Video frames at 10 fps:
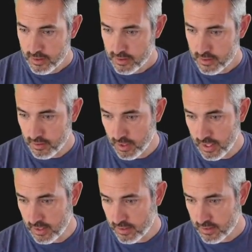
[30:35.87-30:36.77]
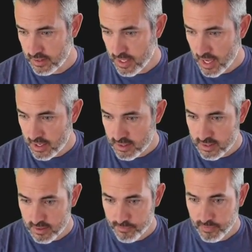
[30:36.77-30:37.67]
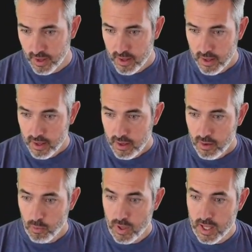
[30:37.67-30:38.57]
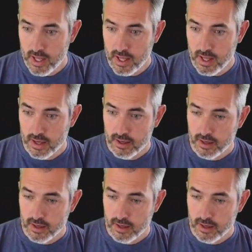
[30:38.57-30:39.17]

So git status, we